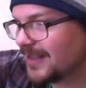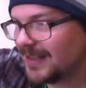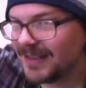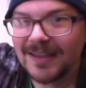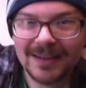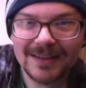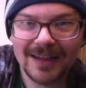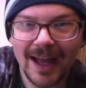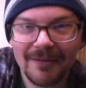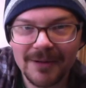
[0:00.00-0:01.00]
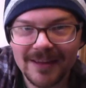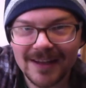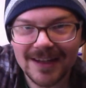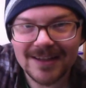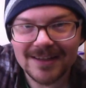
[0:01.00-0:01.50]
You can see
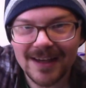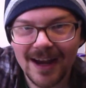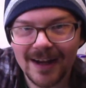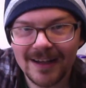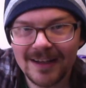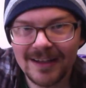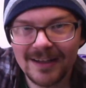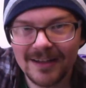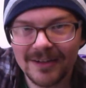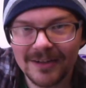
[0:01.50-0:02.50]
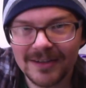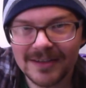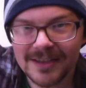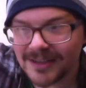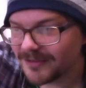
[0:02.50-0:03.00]
everything inside
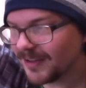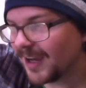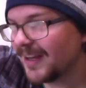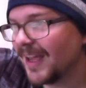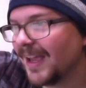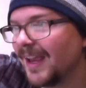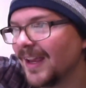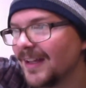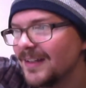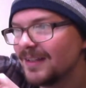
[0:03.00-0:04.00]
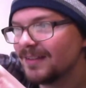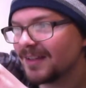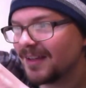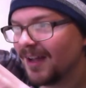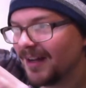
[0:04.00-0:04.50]
here just fine.
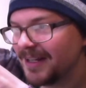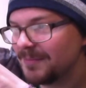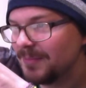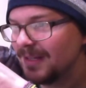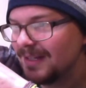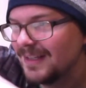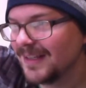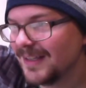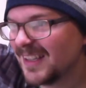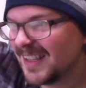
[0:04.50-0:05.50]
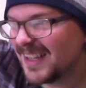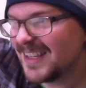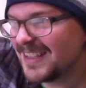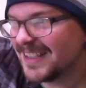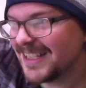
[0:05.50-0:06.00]
And the cutting bit
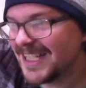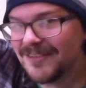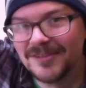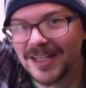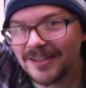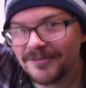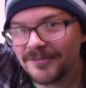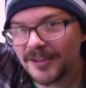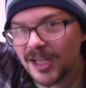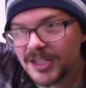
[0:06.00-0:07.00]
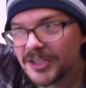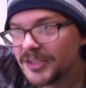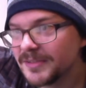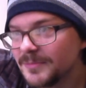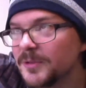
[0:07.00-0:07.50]
is even and
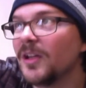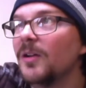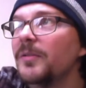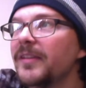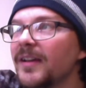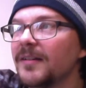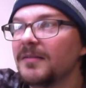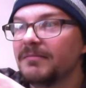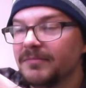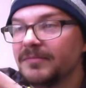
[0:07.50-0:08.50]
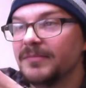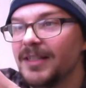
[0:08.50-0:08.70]
flush with the hole there.